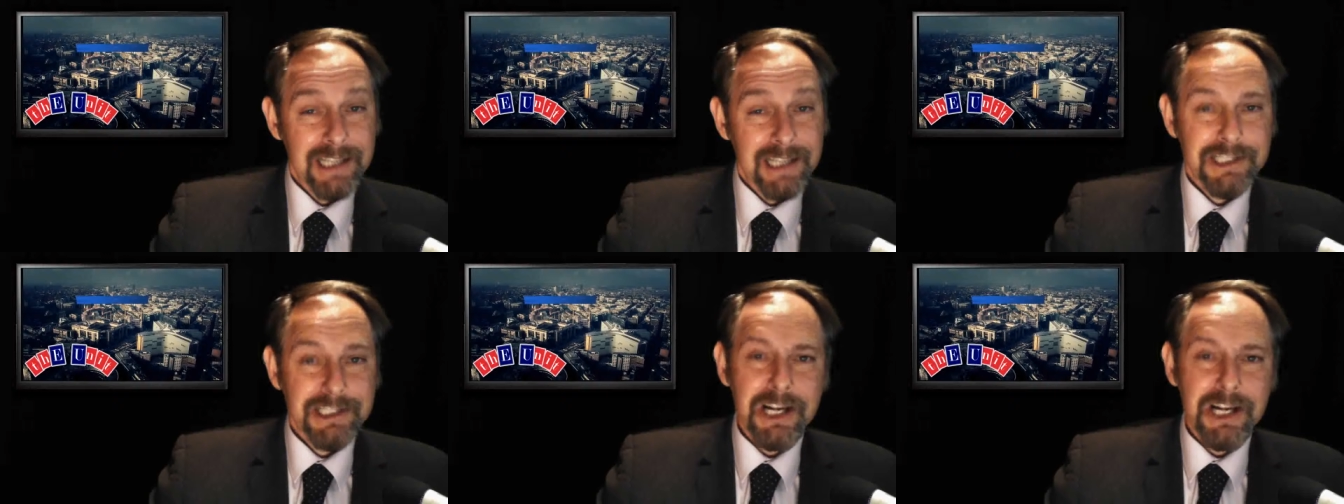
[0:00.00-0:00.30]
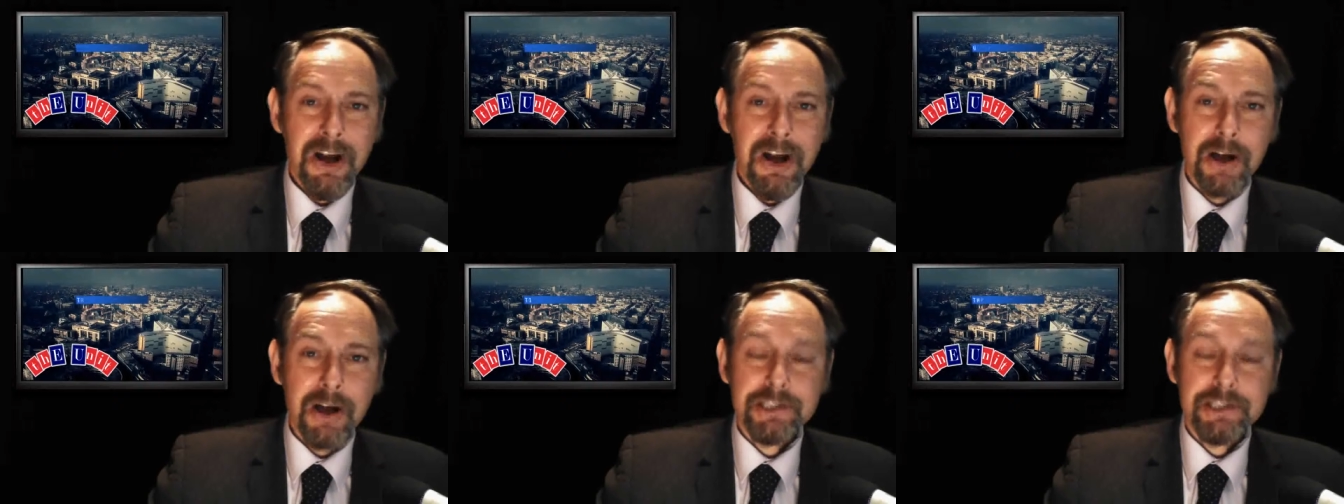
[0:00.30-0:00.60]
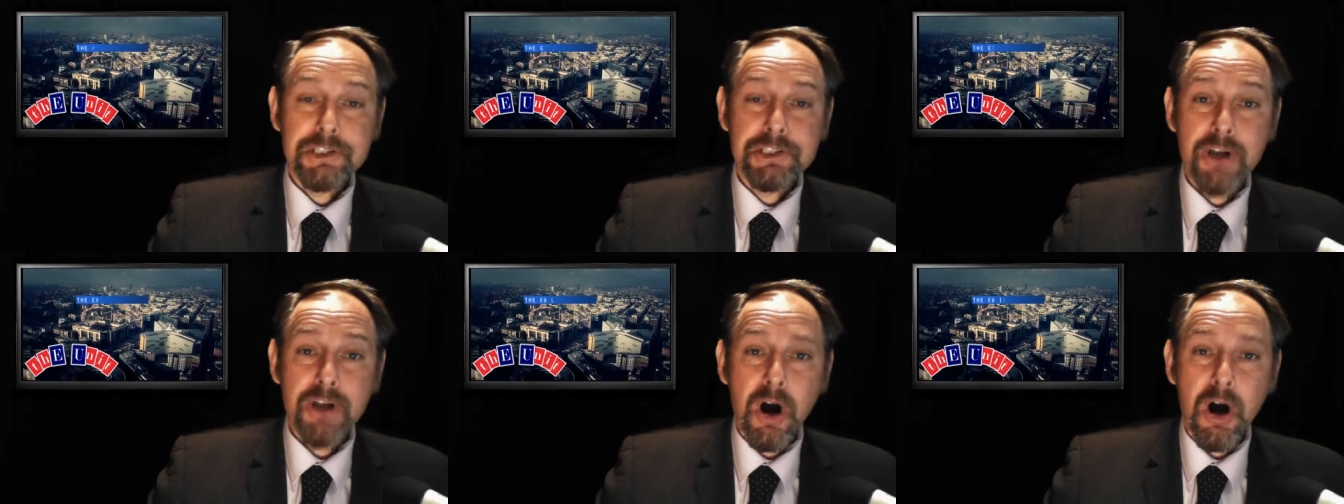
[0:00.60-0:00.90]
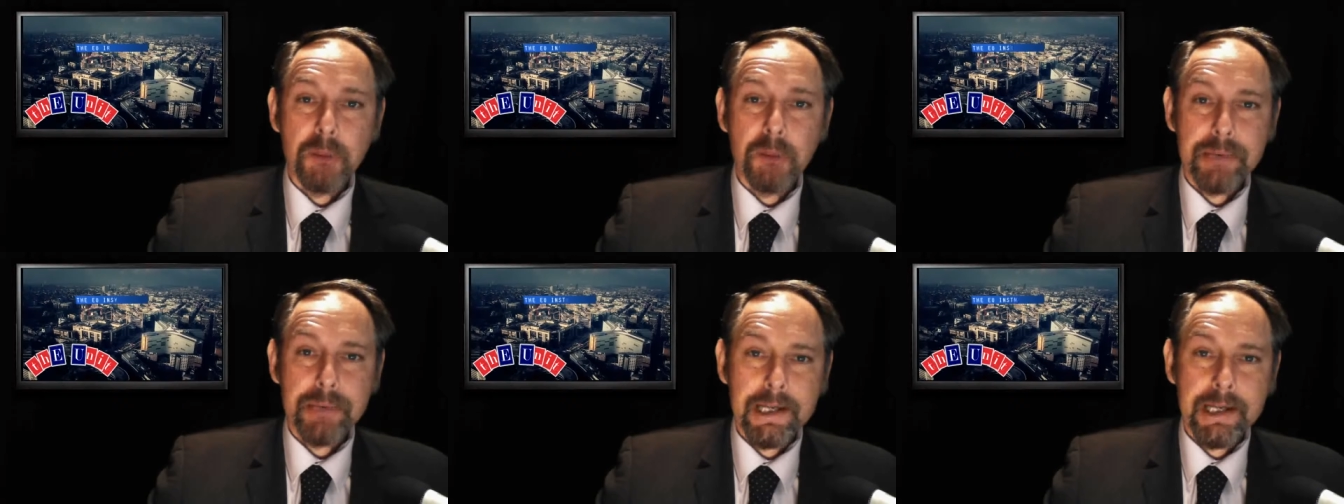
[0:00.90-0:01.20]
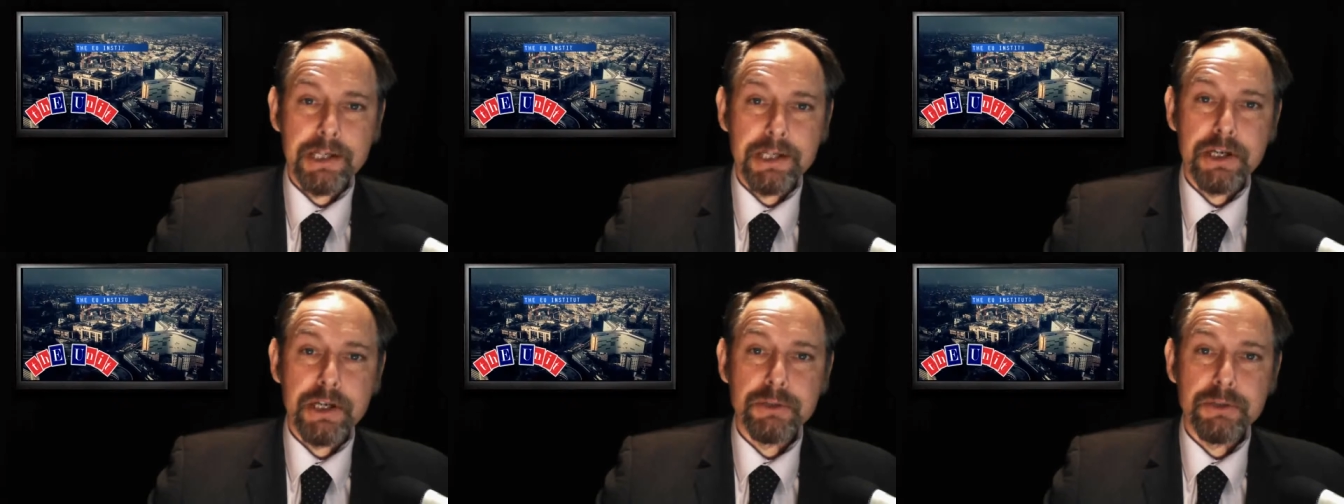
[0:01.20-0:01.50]
Tonight's top
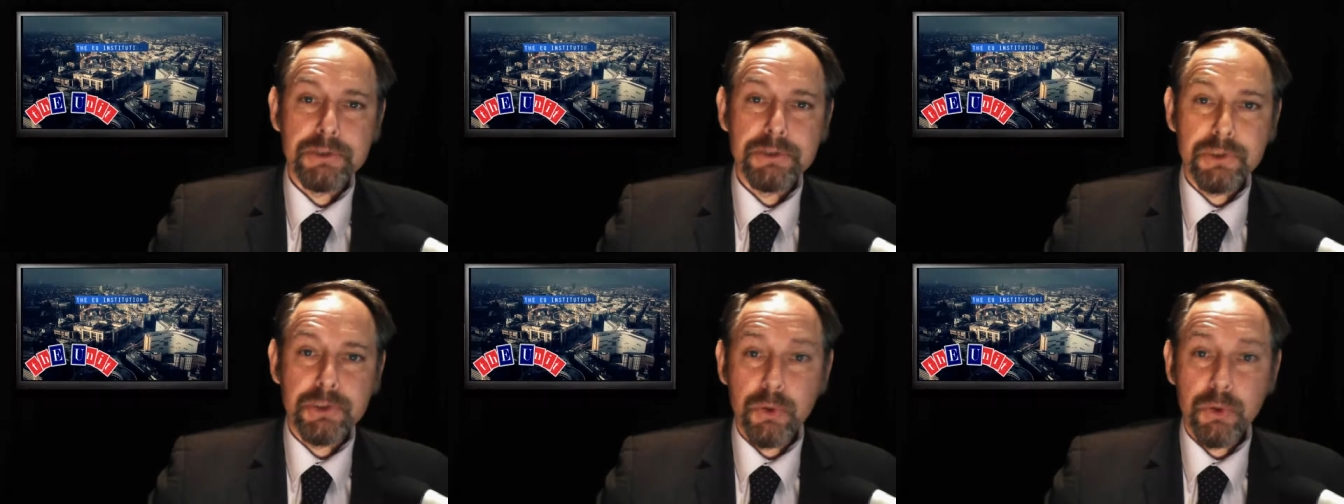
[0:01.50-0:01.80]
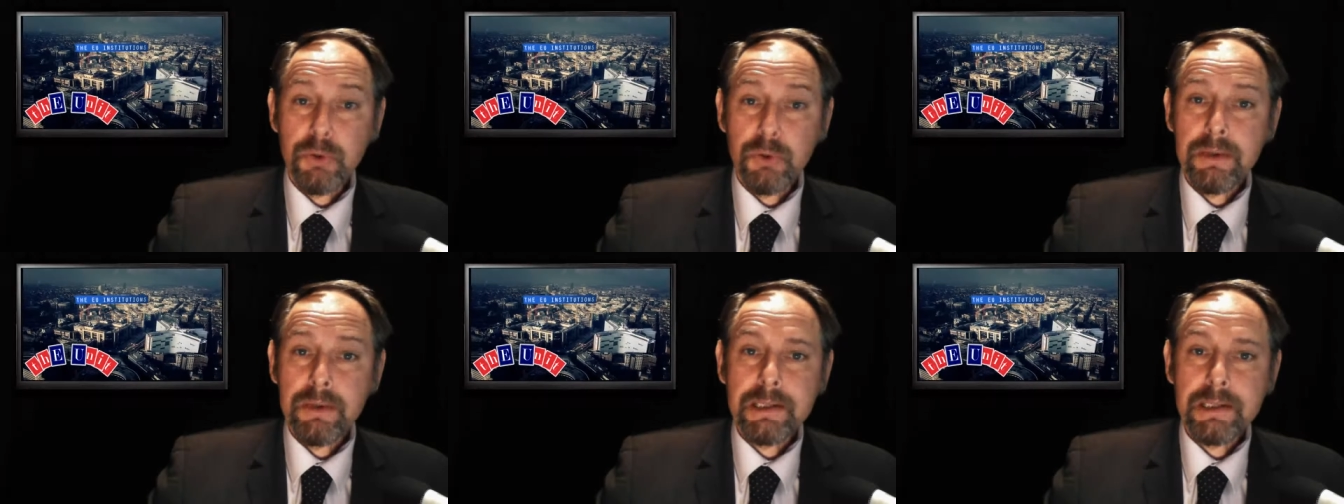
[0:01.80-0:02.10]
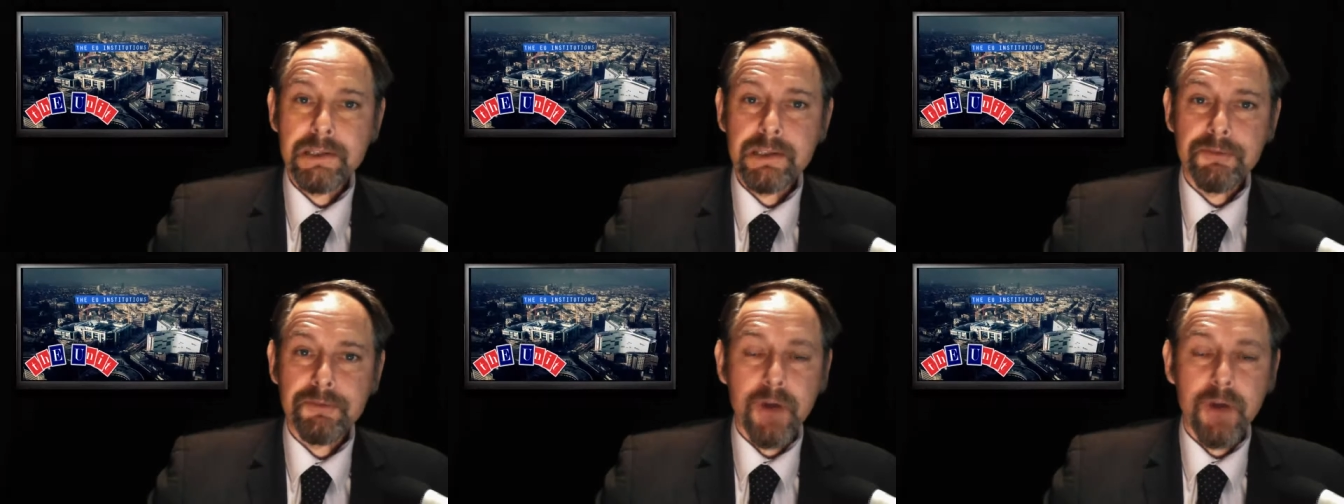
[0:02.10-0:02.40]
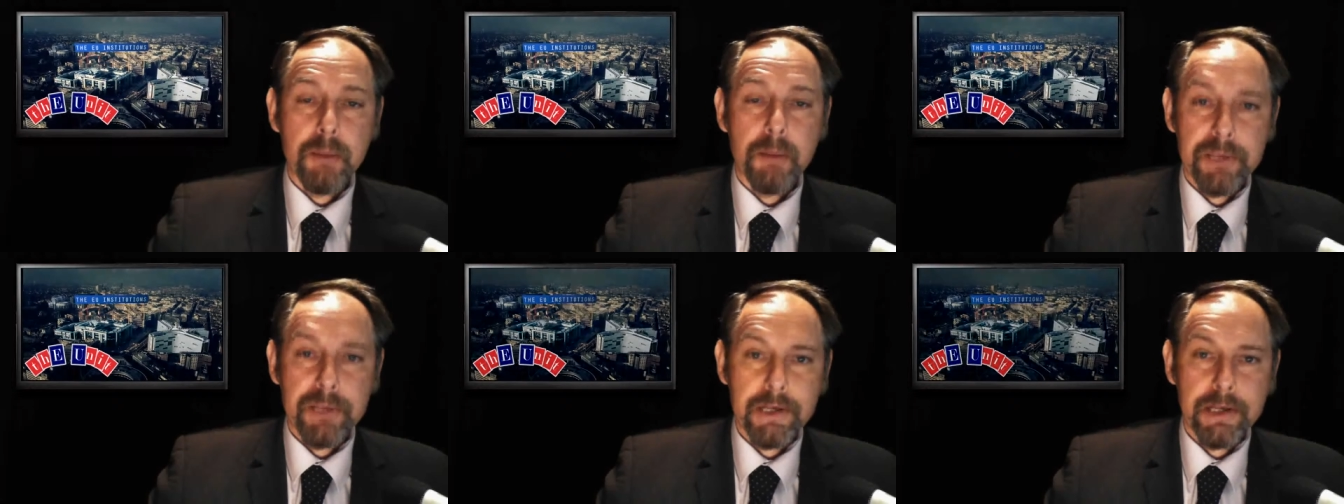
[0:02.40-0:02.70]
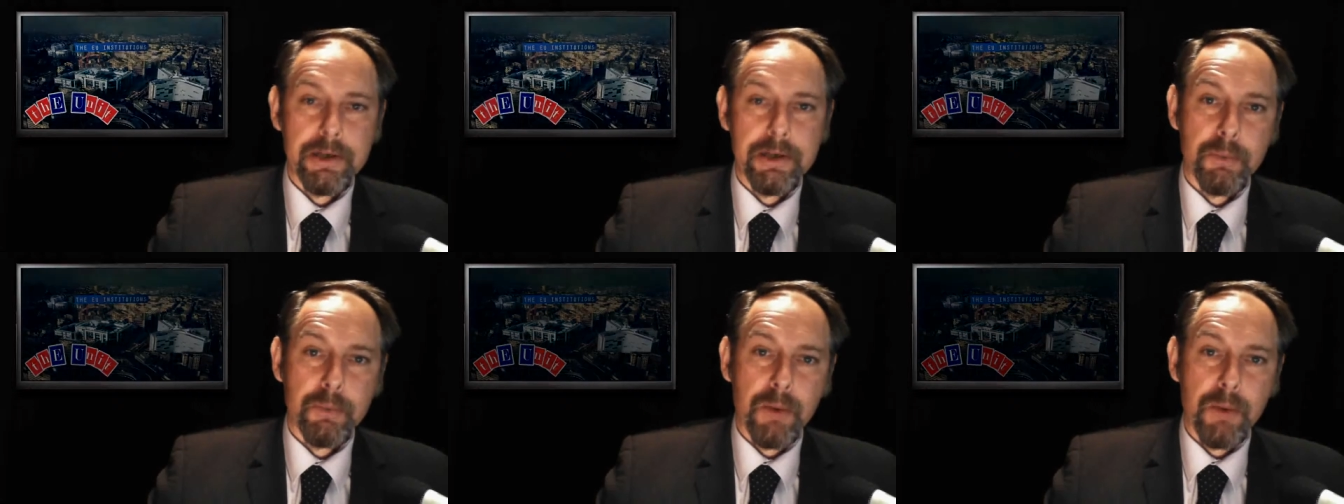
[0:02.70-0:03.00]
EU stories from
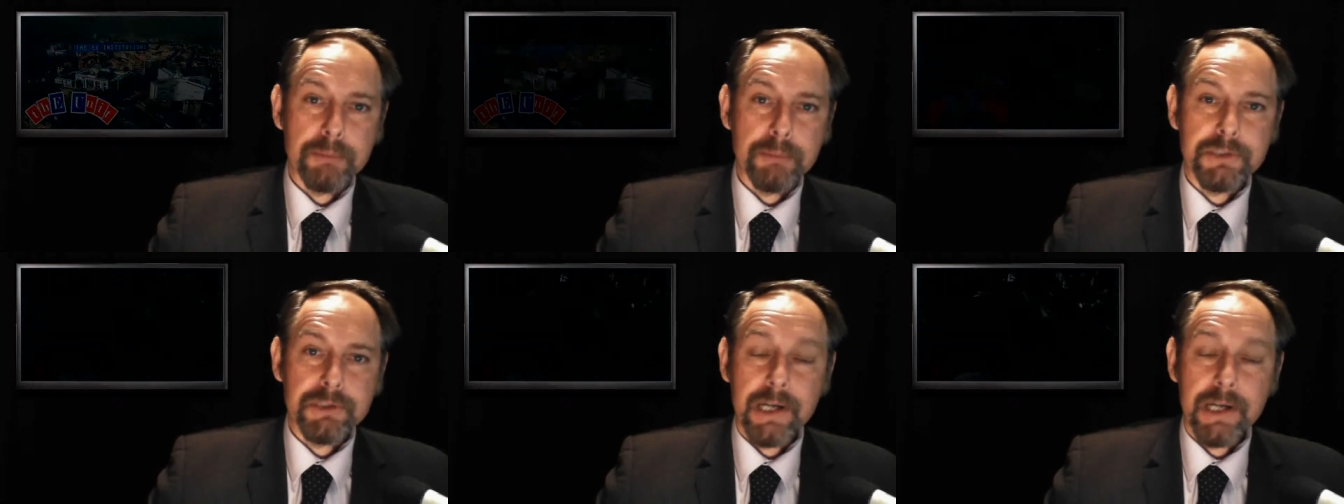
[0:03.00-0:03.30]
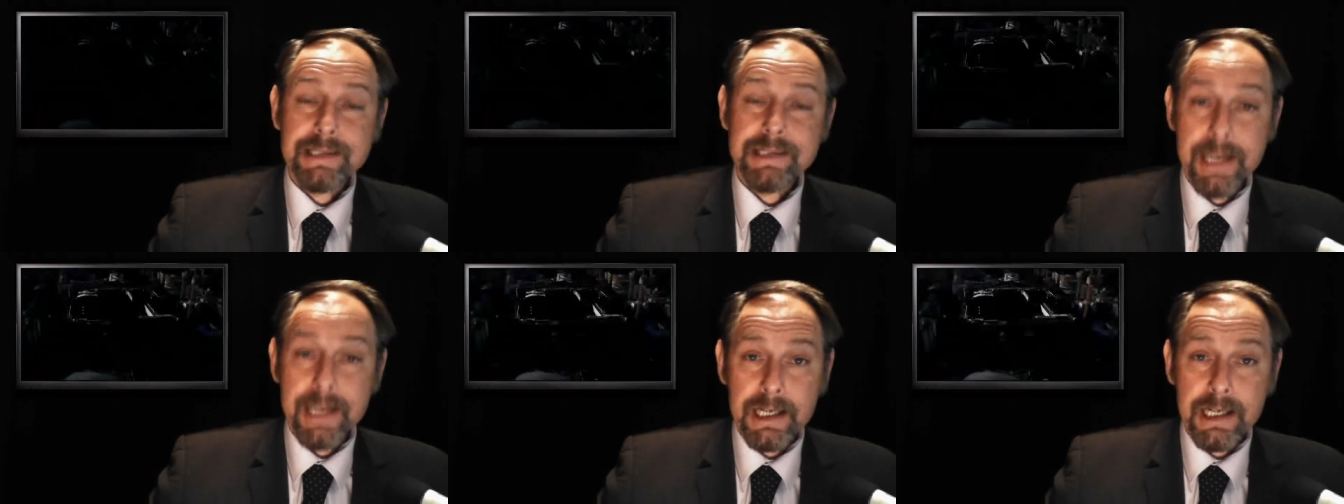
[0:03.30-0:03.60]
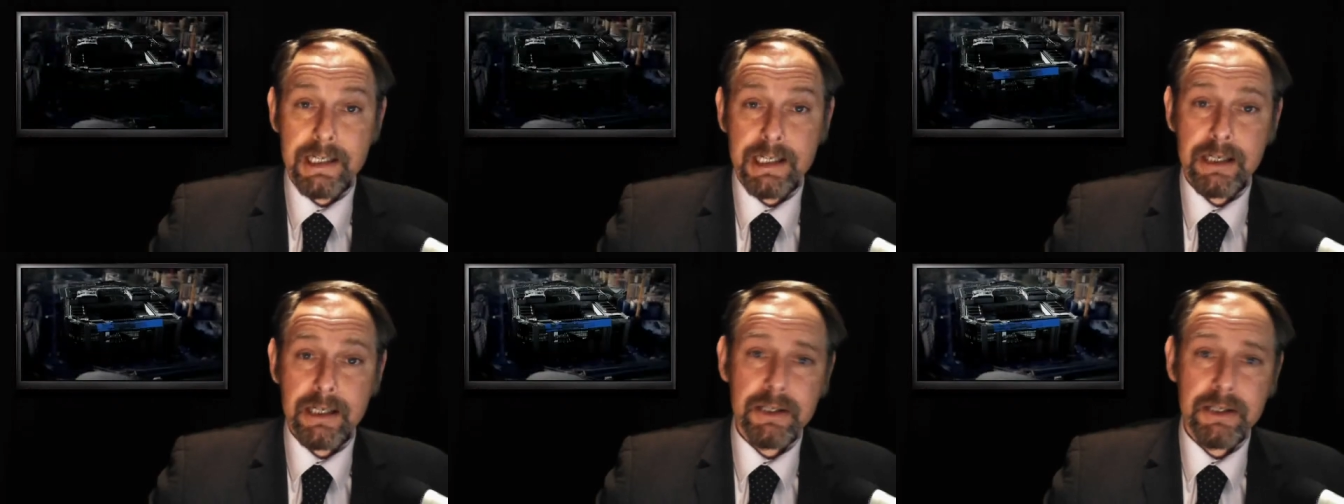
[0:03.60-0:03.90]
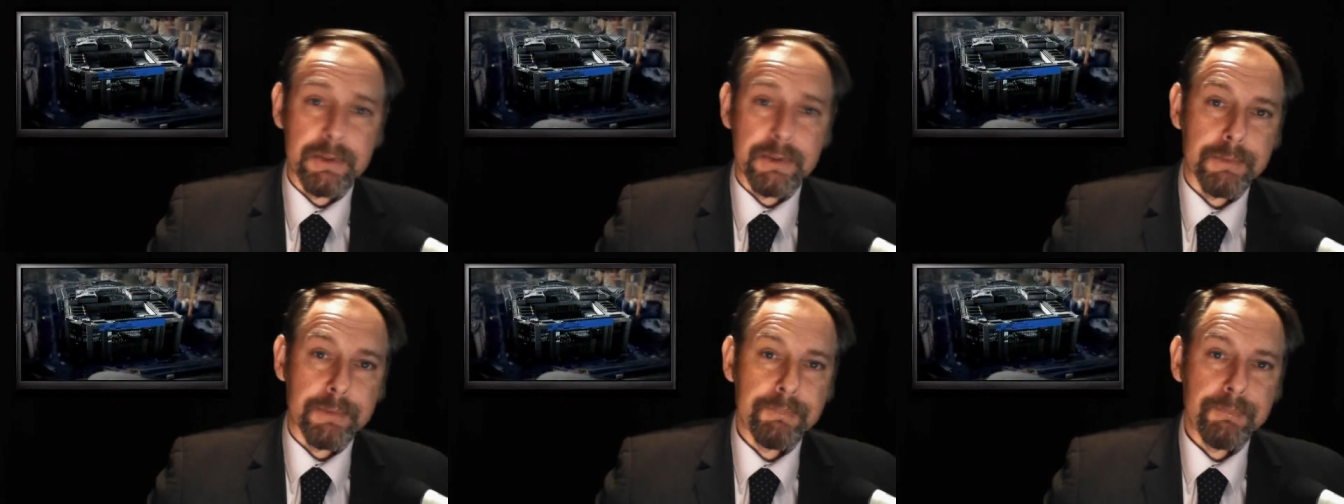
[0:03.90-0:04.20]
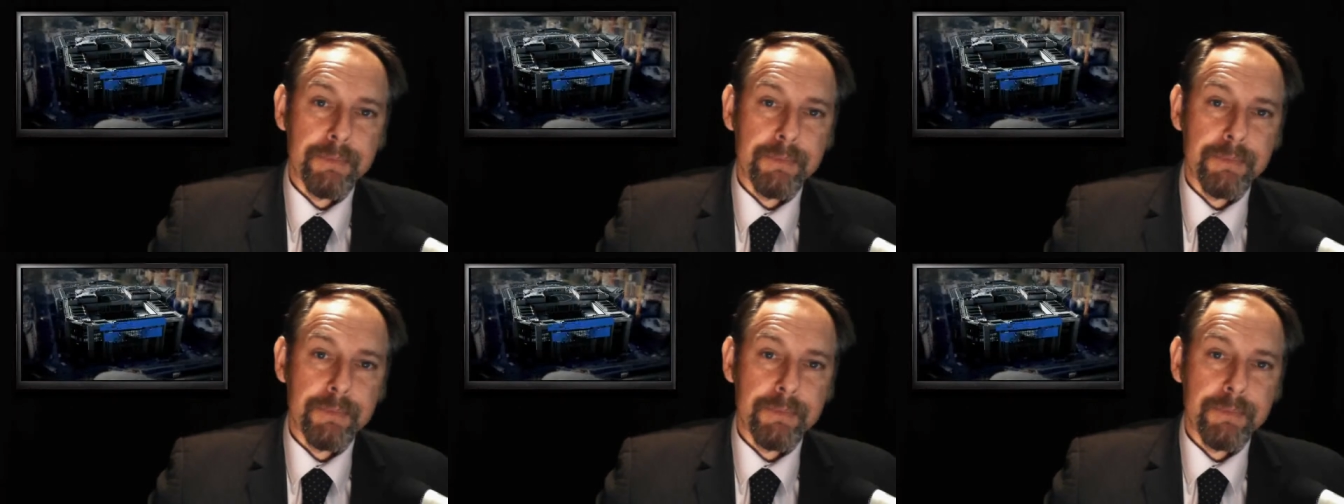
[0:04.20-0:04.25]
ThEUnit website include: